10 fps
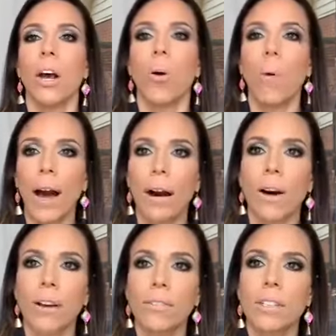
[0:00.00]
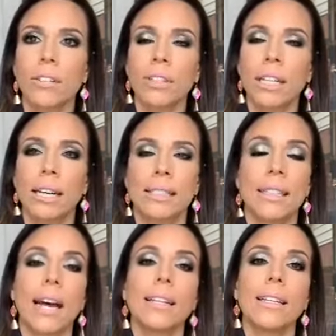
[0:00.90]
wow, I've really realized
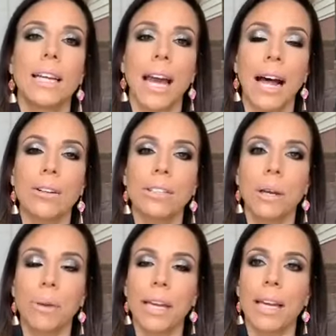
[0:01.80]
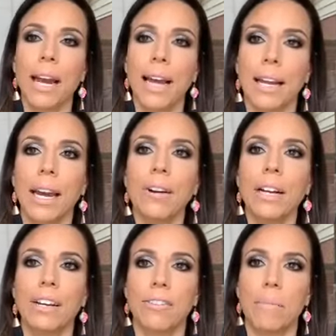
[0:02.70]
that the calories that we eat
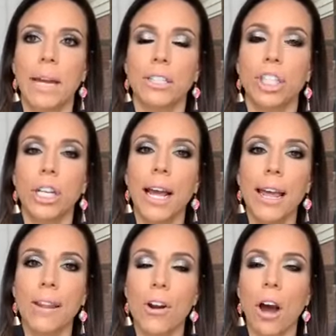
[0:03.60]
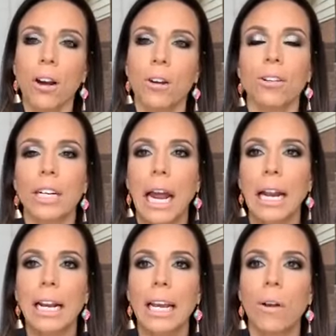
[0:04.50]
carry information, and they're not all
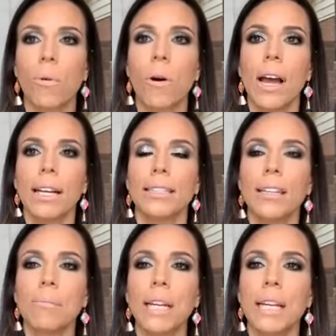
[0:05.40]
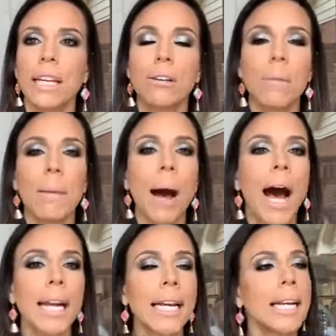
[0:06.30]
created equal. Some can heal my
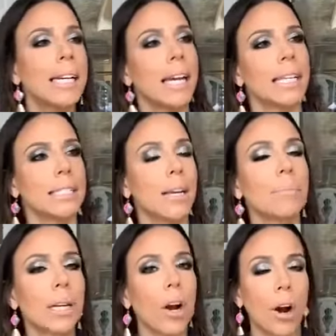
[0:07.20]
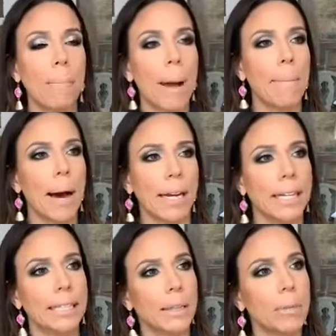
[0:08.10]
body and some can harm my body.
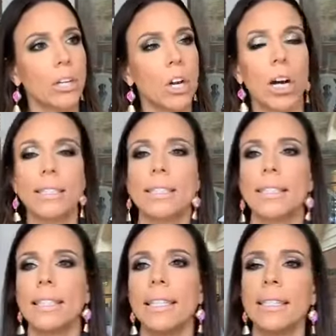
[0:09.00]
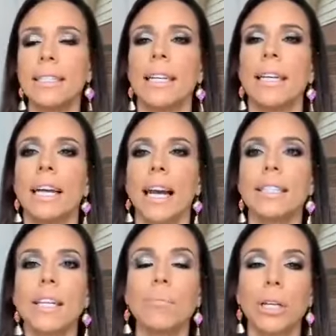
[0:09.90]
Some can cause disease and
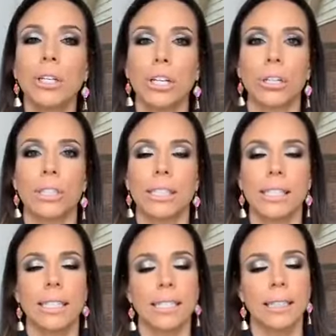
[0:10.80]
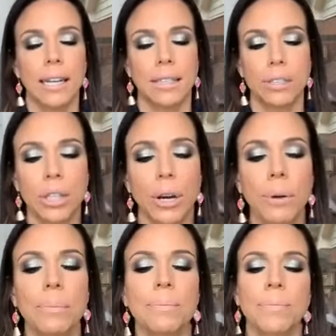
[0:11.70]
some can cure disease. And
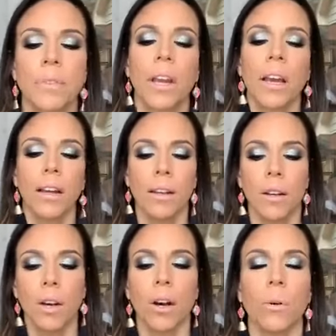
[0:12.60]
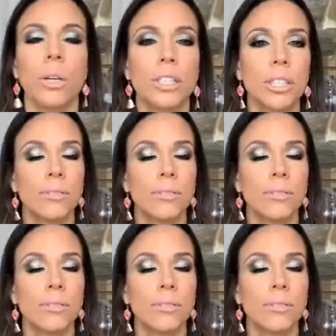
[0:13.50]
so I want you to